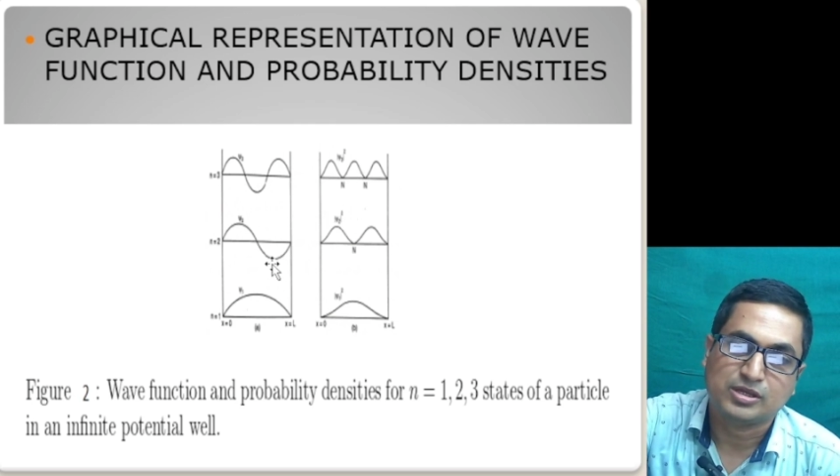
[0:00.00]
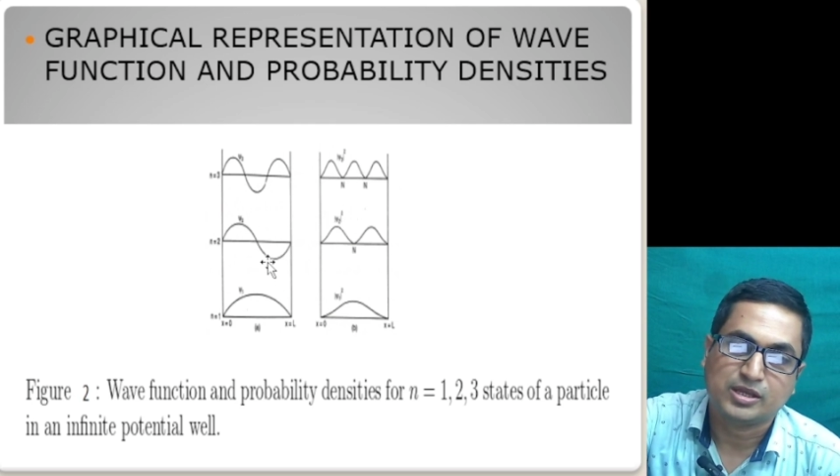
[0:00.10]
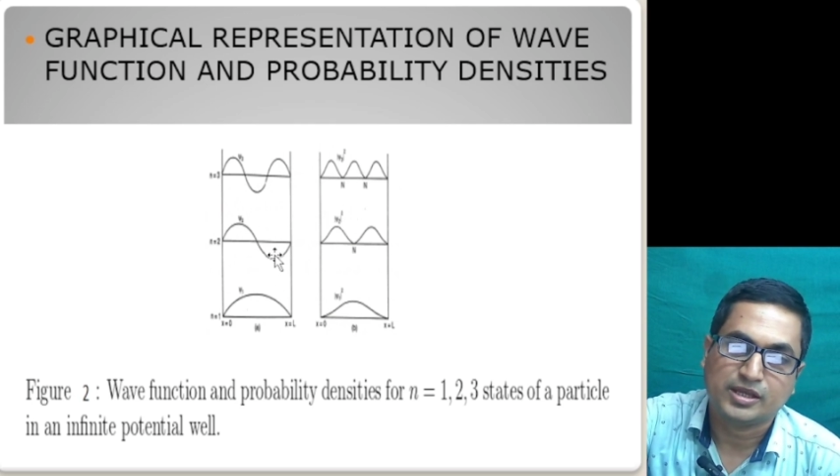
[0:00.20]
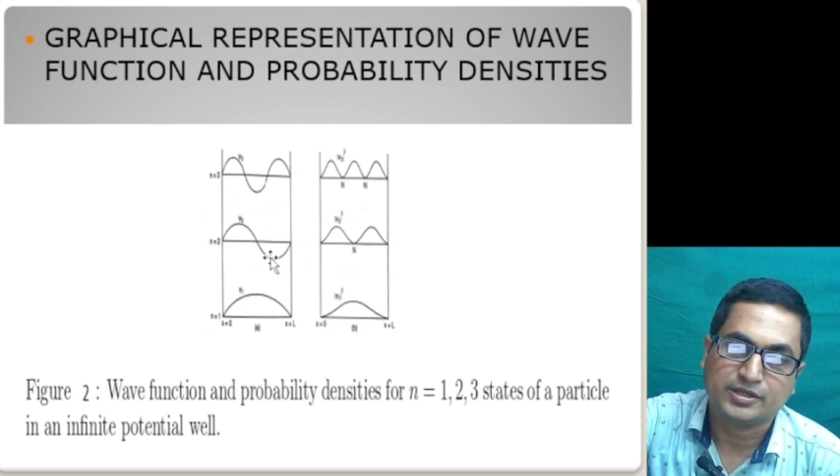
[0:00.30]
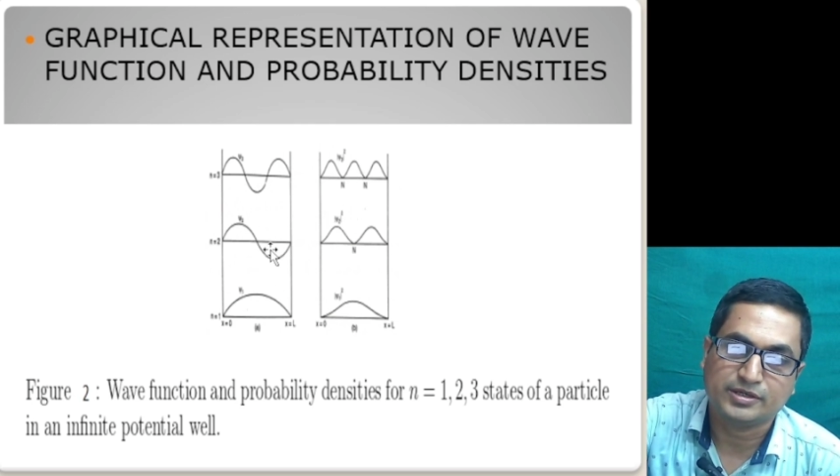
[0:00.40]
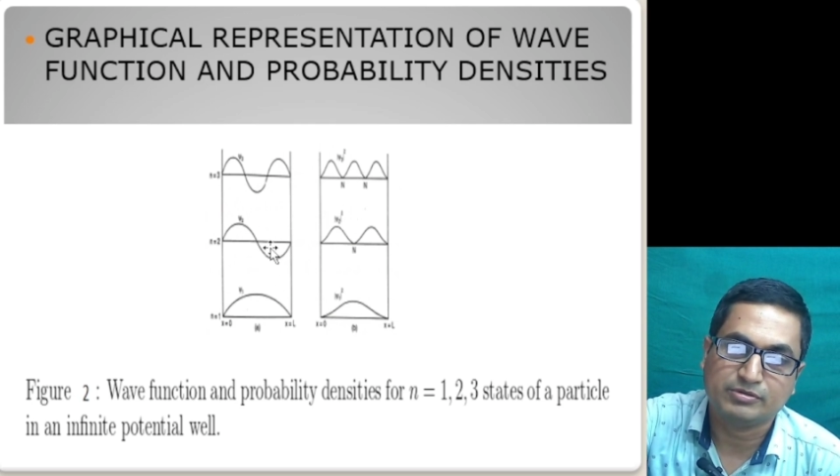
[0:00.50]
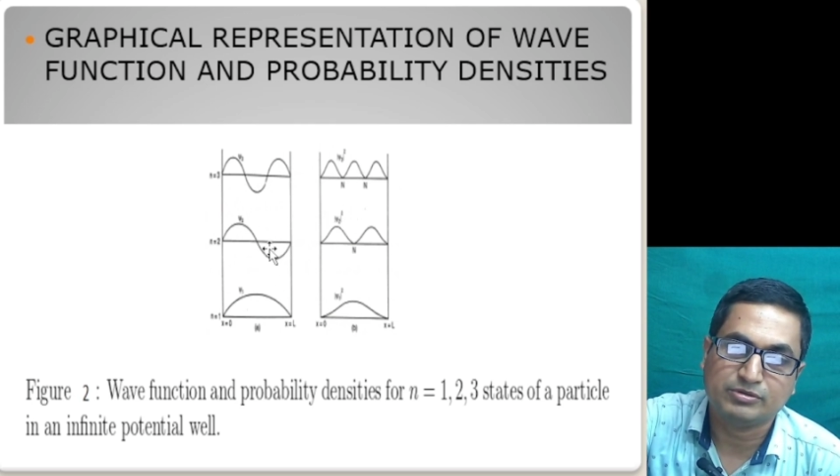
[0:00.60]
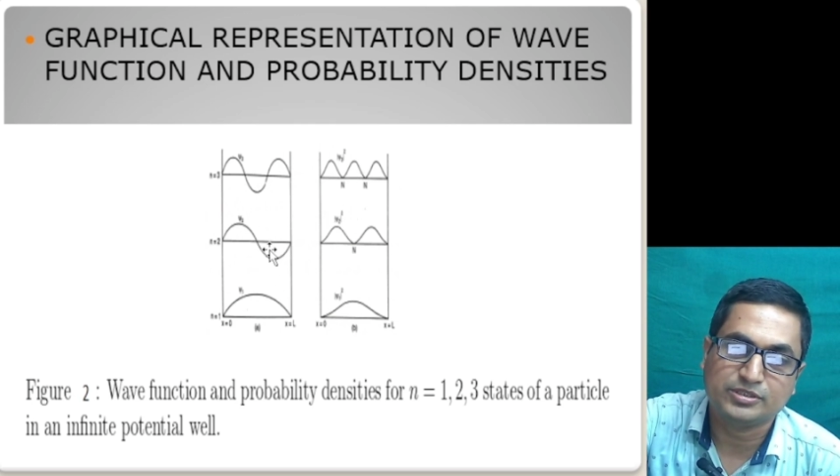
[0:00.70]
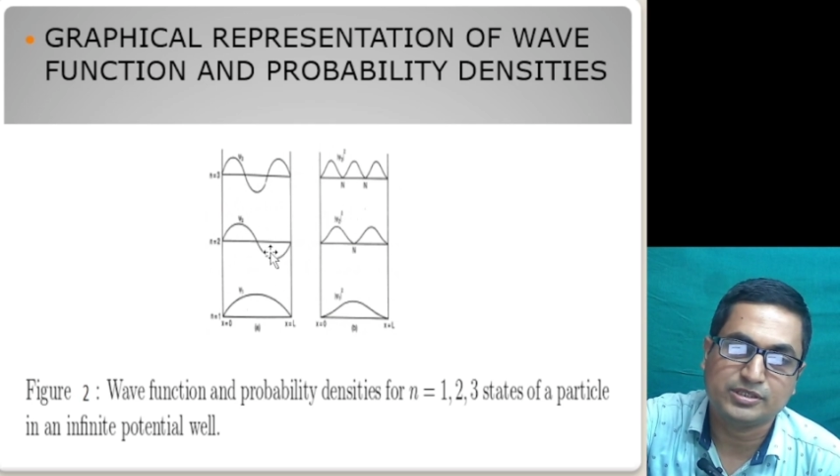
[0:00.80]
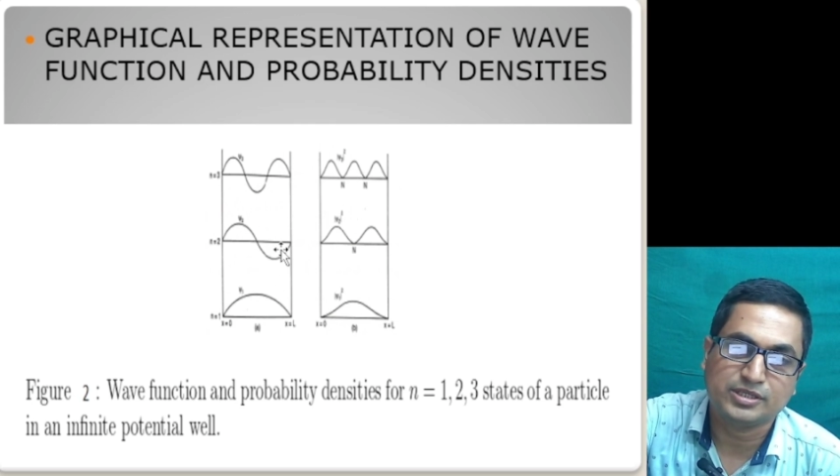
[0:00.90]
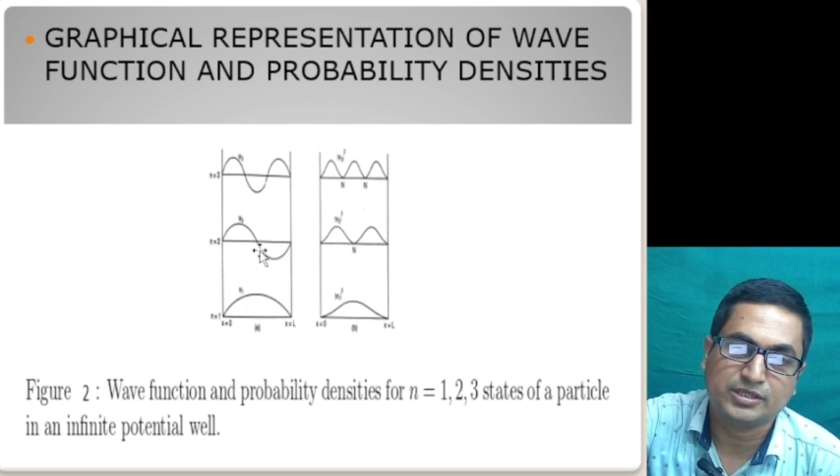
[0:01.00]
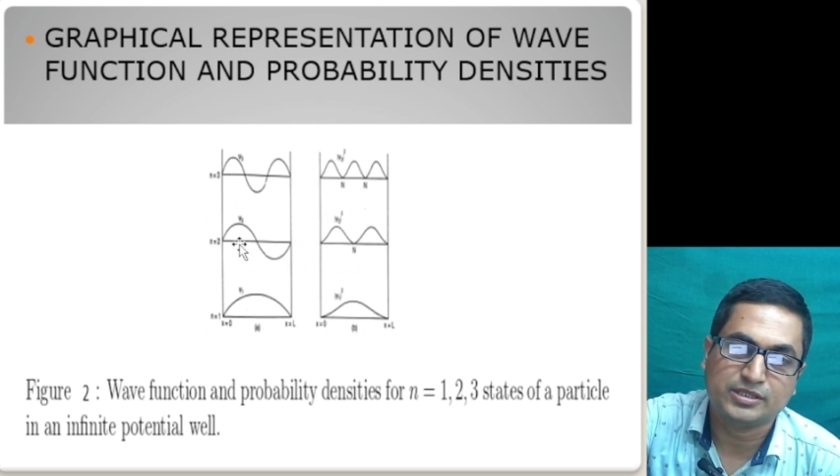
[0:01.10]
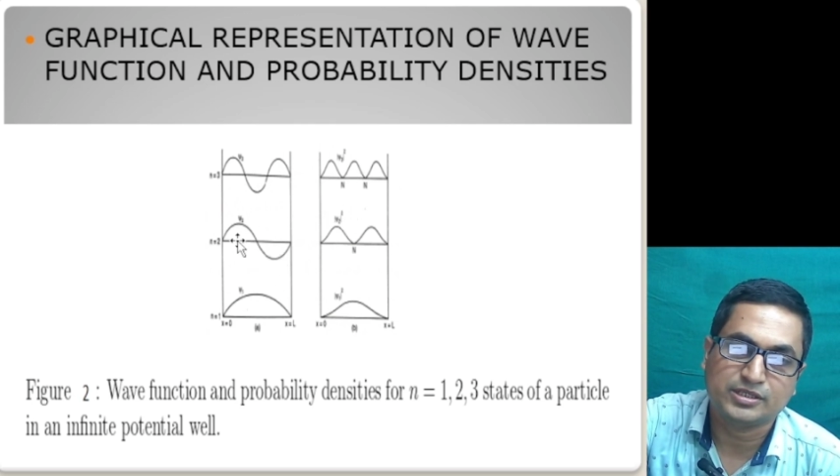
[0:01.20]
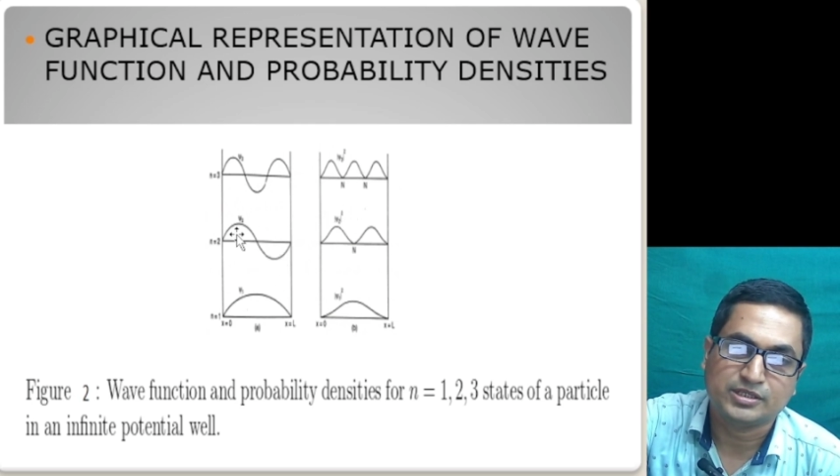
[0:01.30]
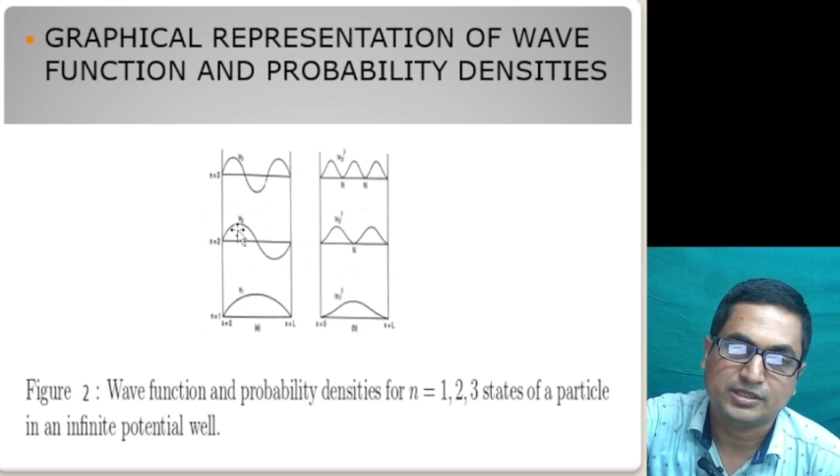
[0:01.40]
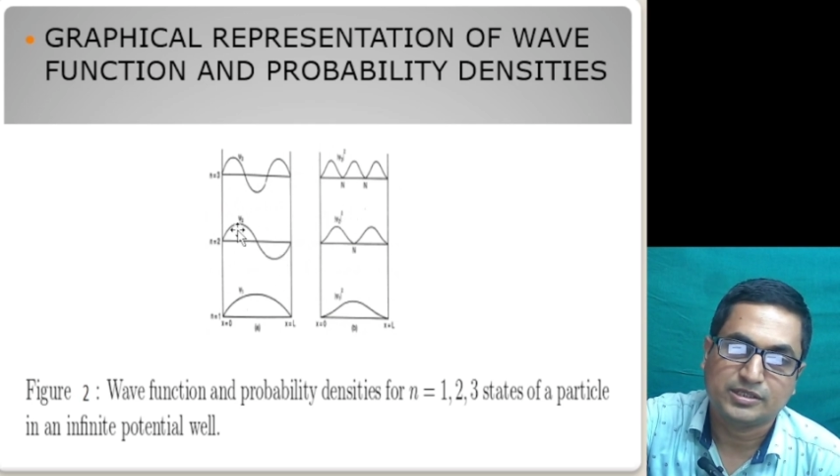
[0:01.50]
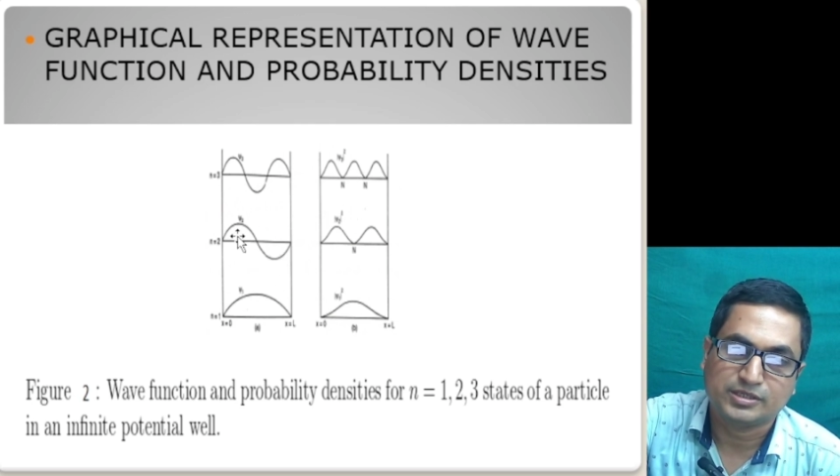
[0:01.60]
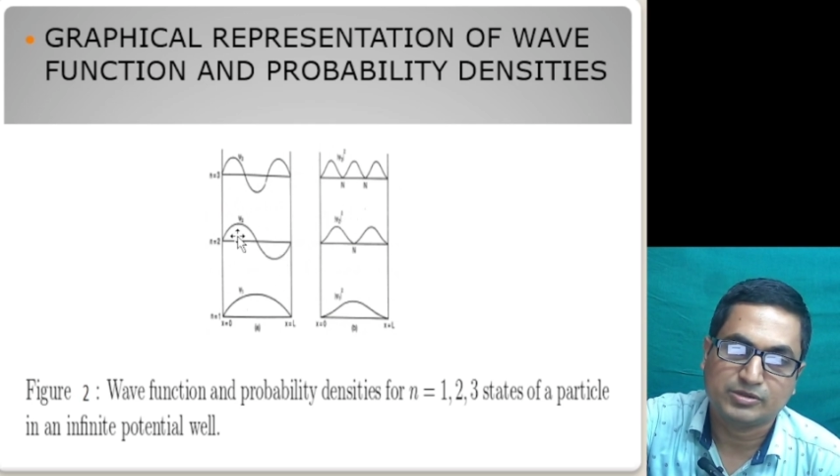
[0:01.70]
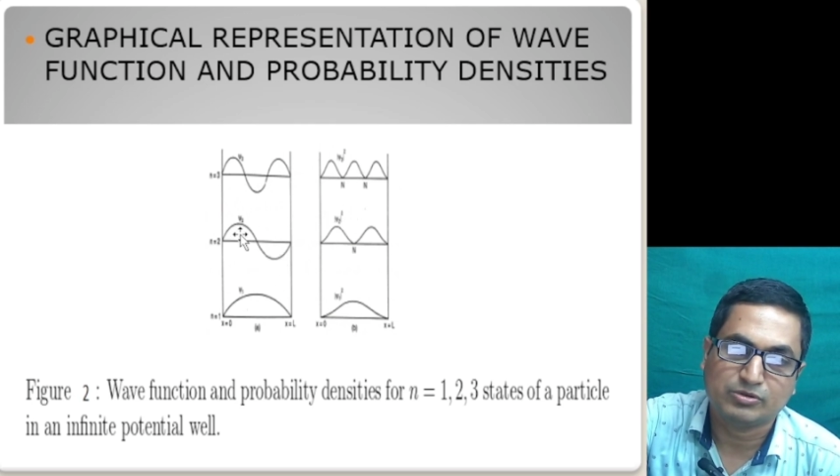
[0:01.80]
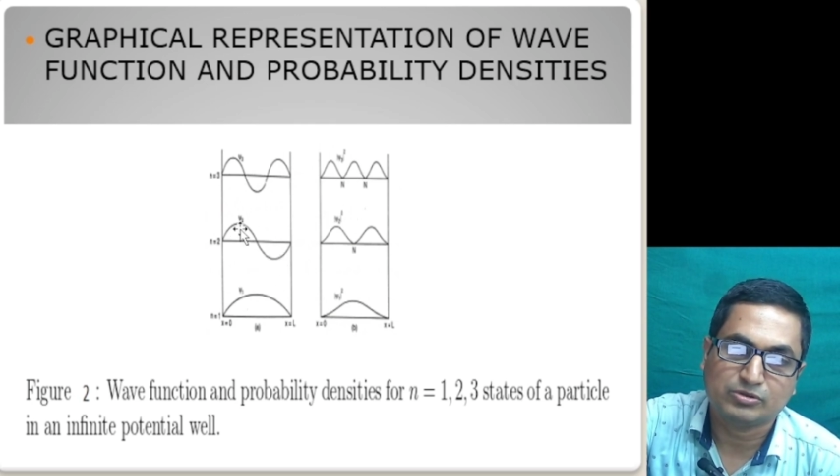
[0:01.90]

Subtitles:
And here we see that on